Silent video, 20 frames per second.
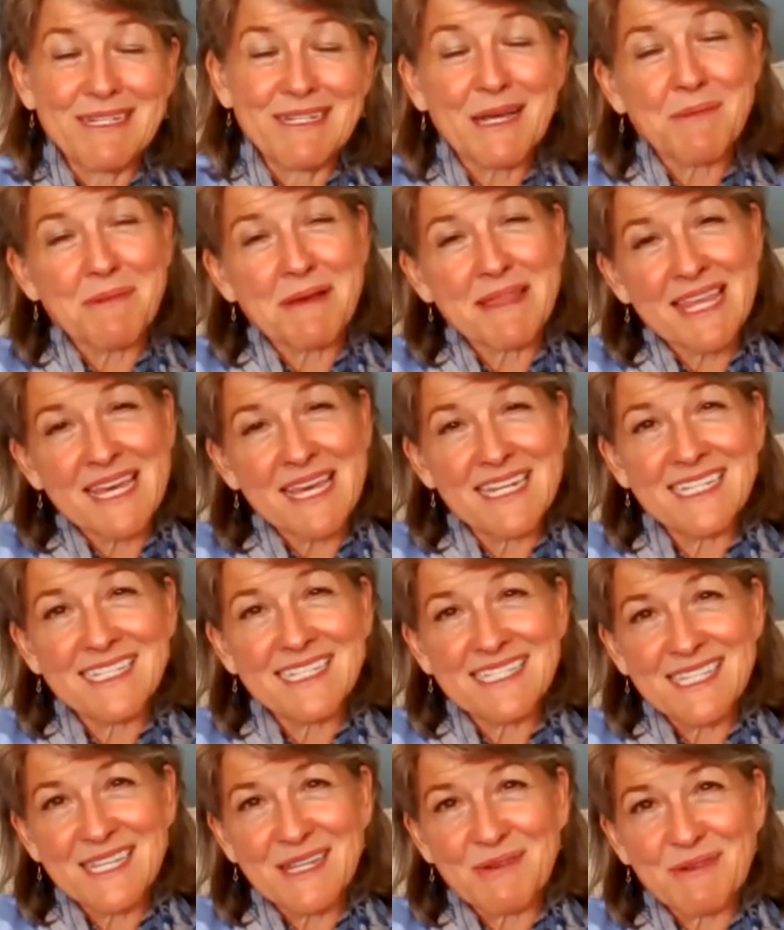talk about that in
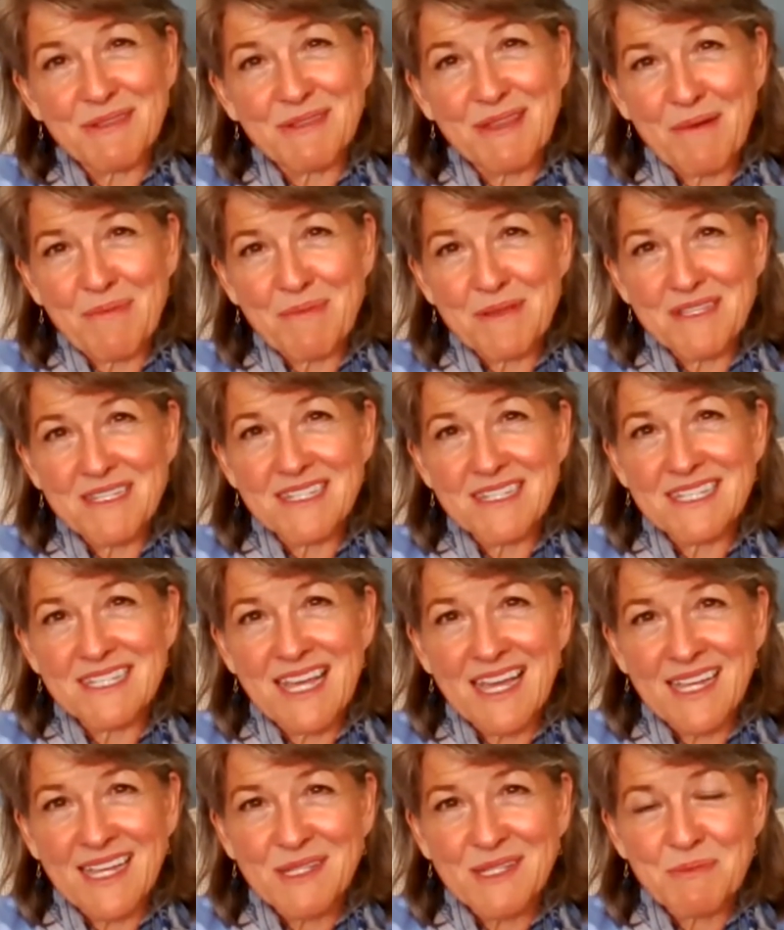instinct with opposite
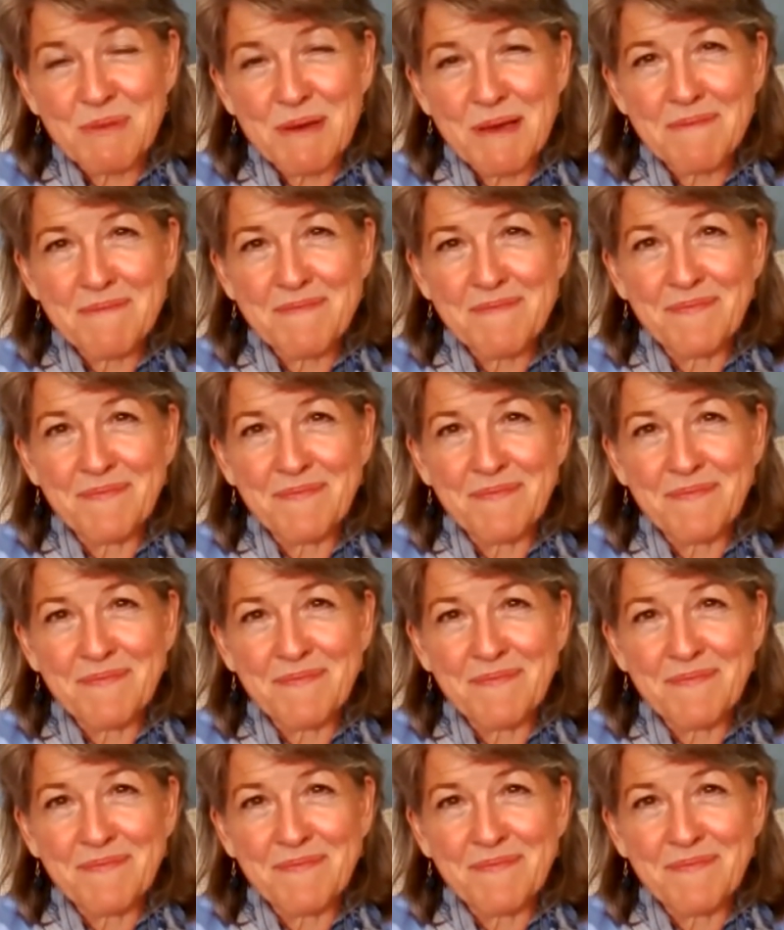sex, but